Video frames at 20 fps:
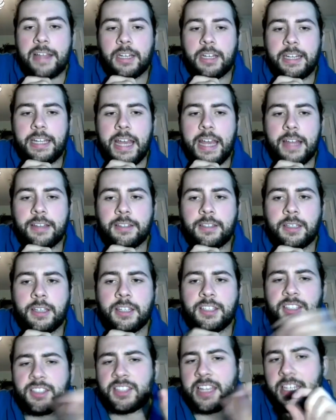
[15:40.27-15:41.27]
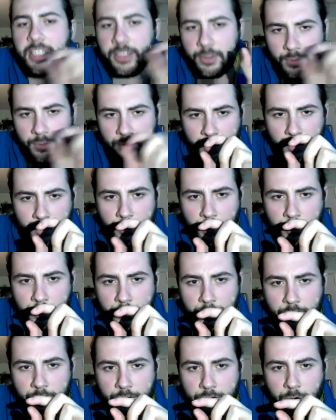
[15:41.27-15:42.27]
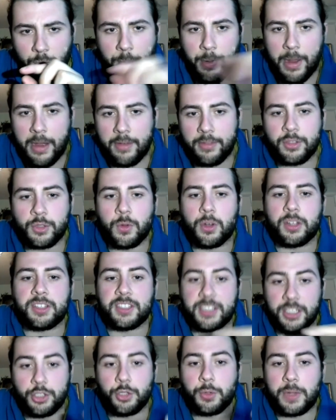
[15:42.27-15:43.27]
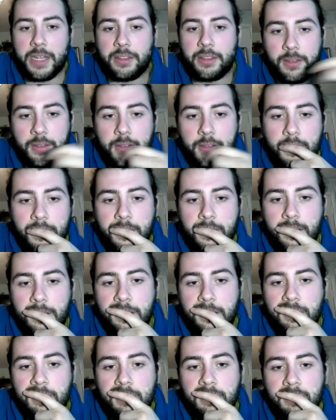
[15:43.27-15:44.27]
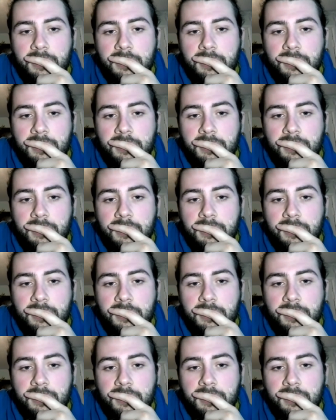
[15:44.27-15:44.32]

in the end? Because they said you were part of the squad. Did you get... No,